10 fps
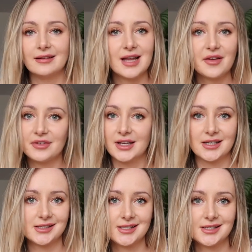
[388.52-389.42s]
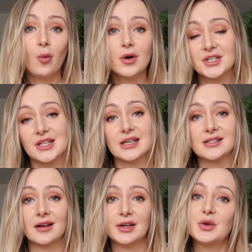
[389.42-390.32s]
Netflix, watch
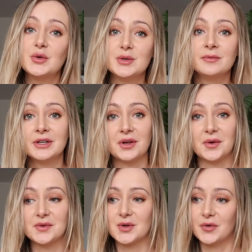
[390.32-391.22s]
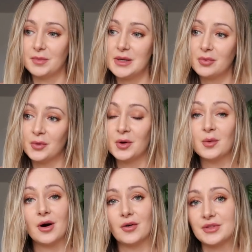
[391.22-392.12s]
things like YouTube videos of people
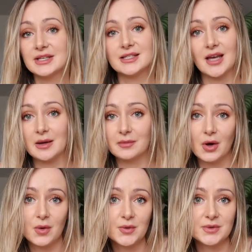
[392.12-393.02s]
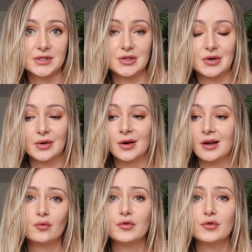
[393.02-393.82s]
who are on the same goals as you.